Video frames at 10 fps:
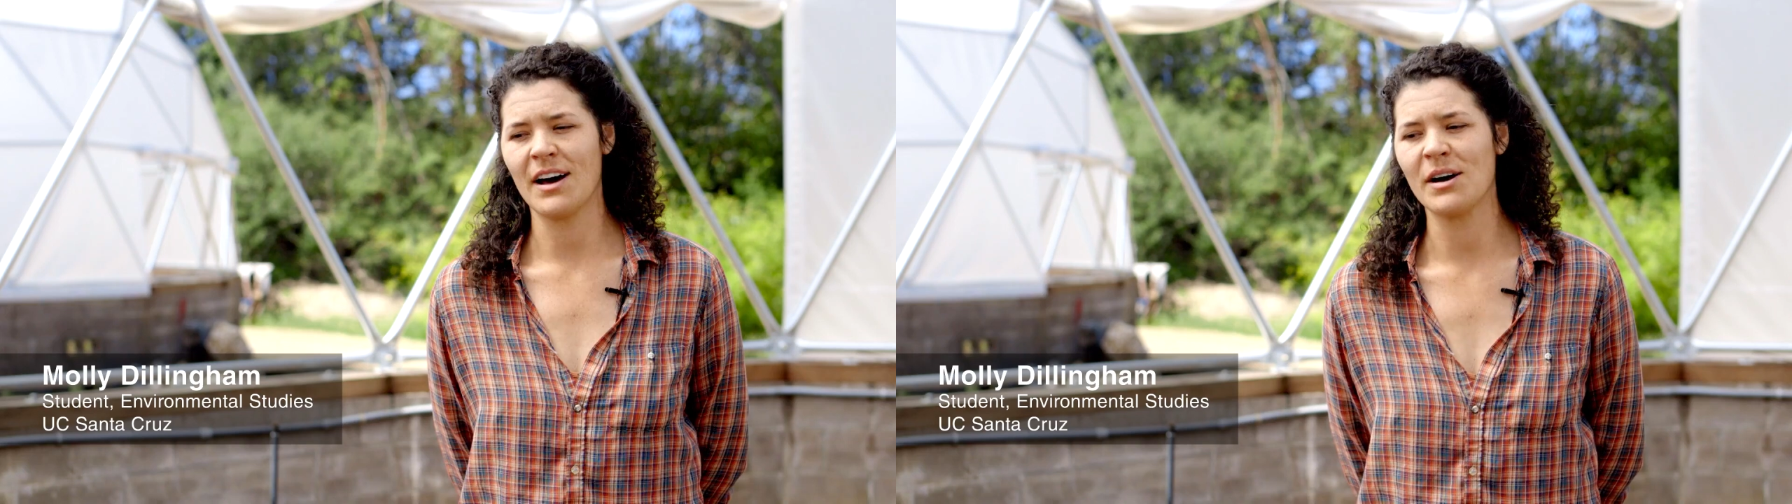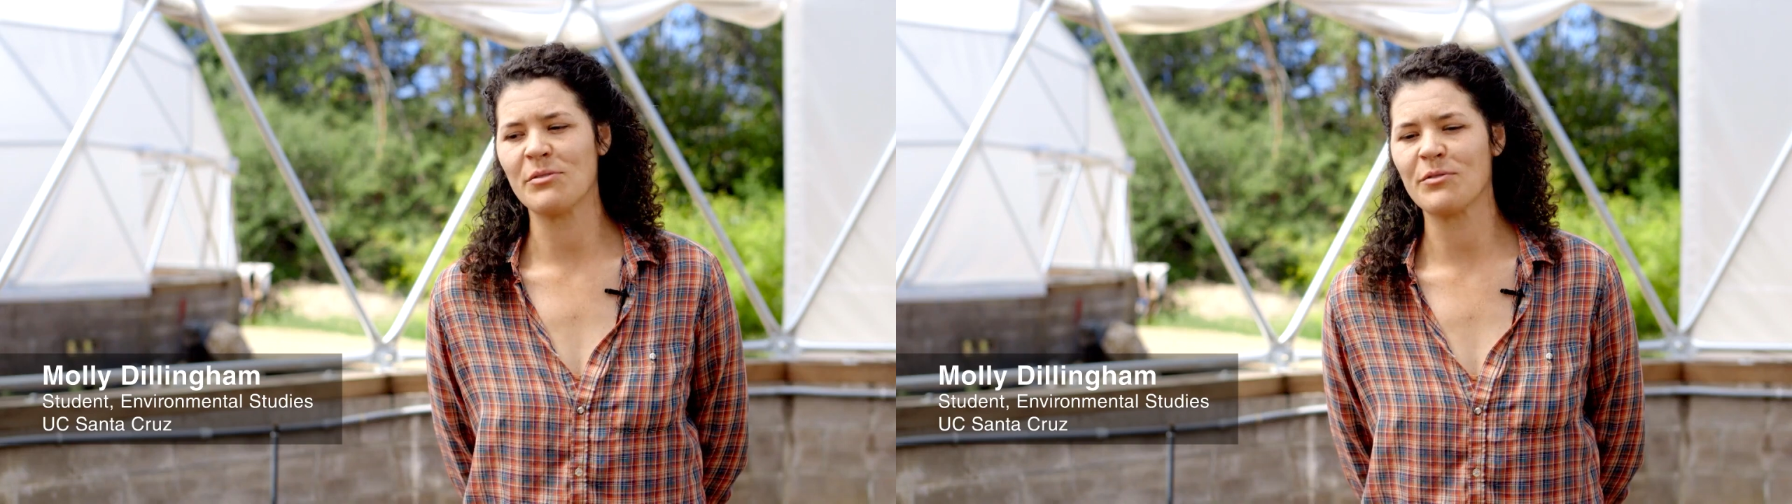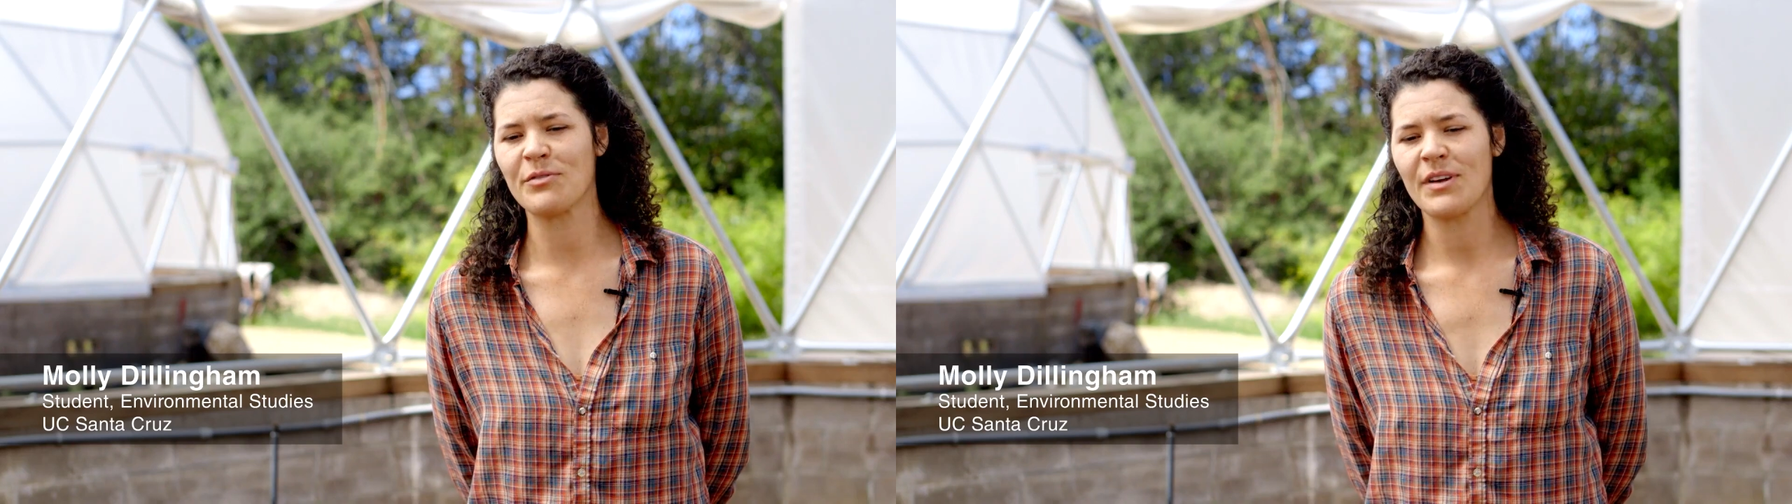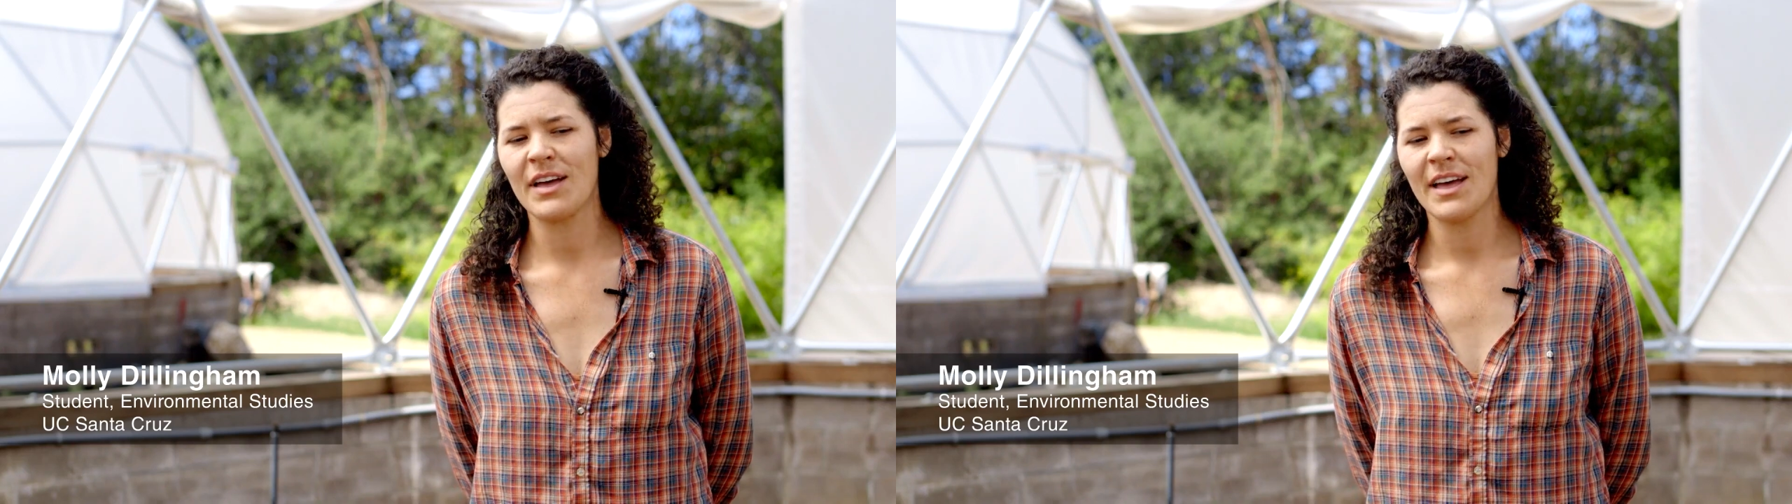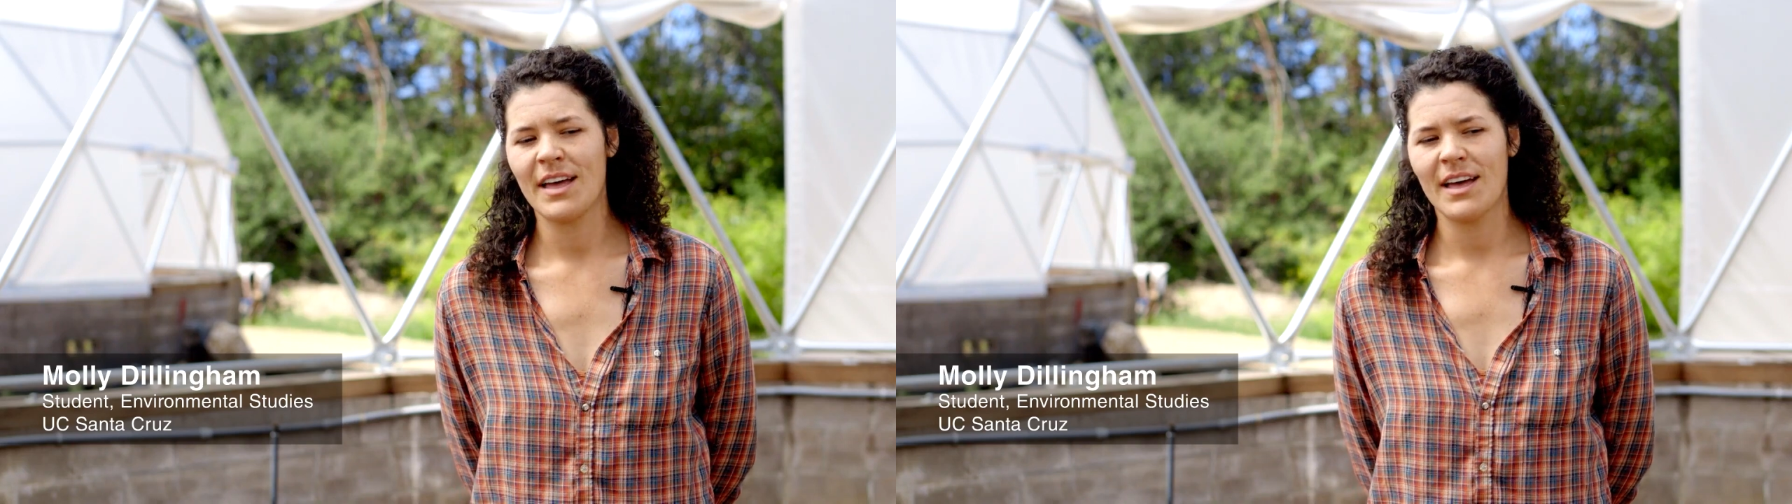of
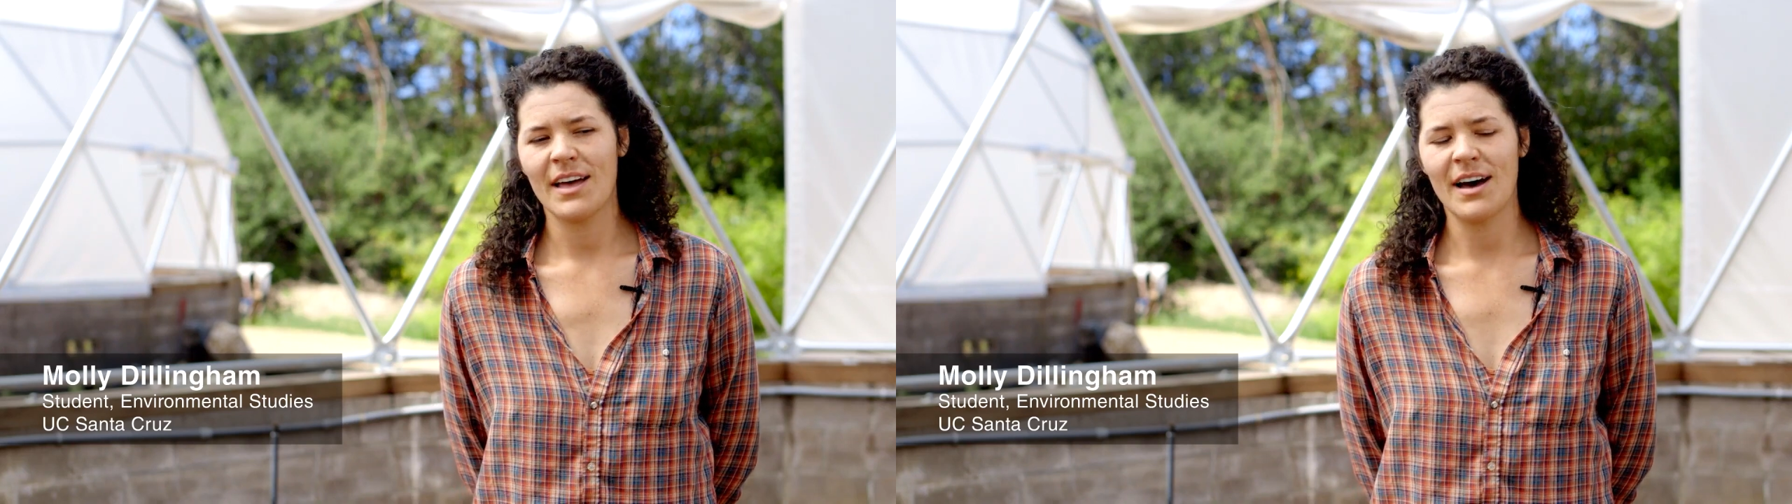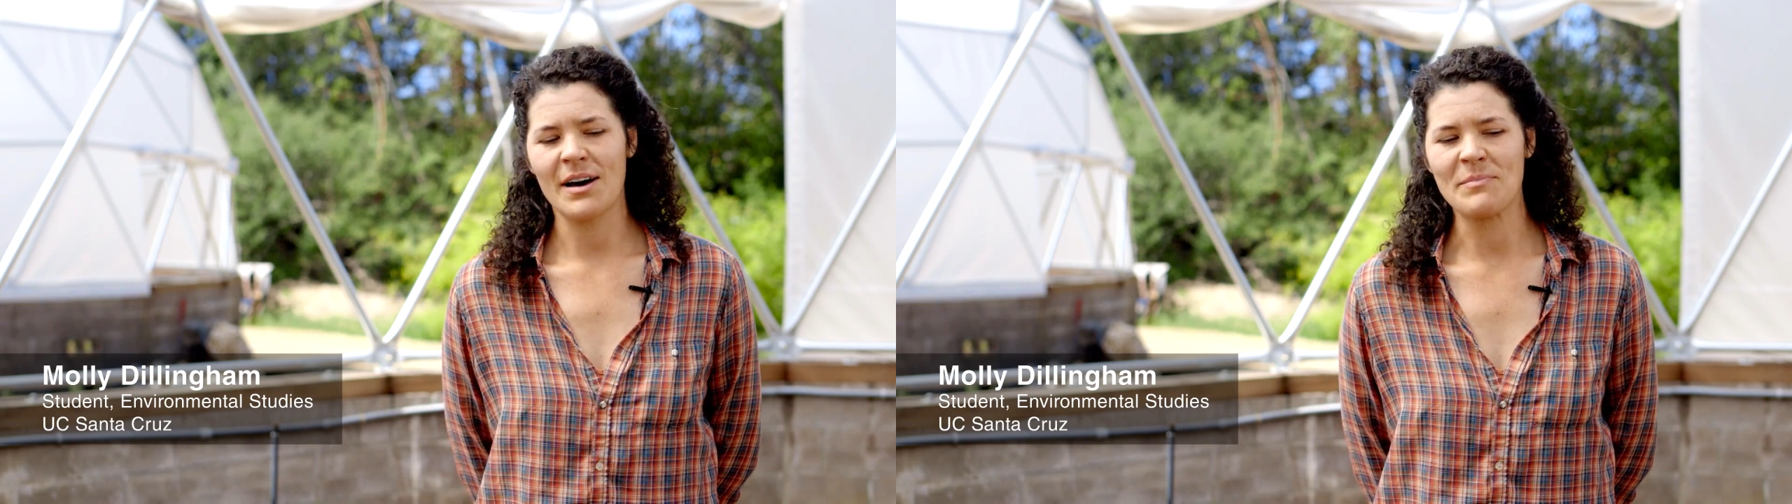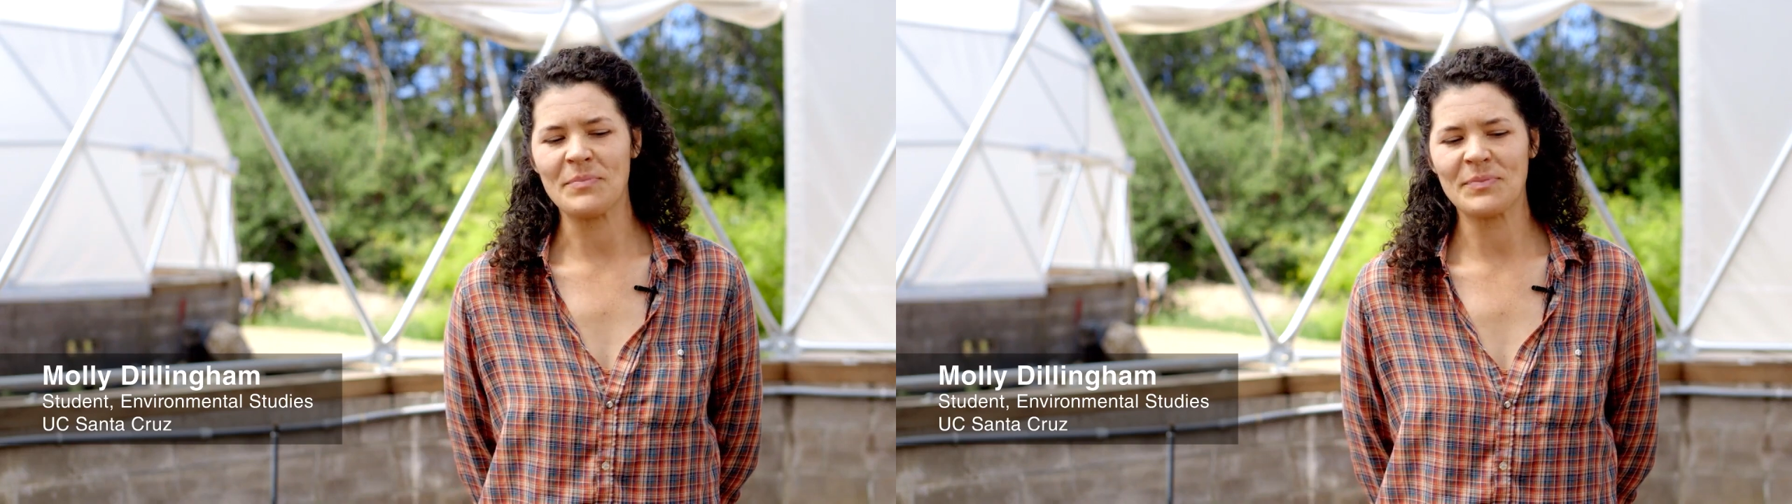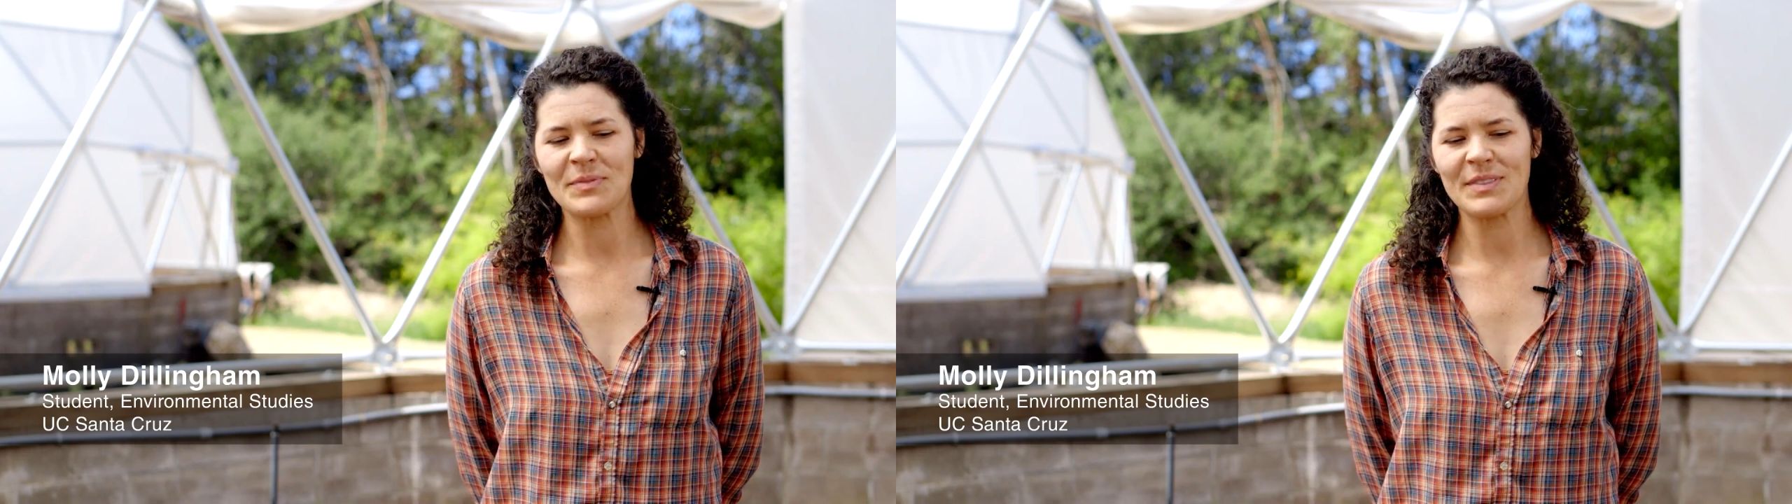Um,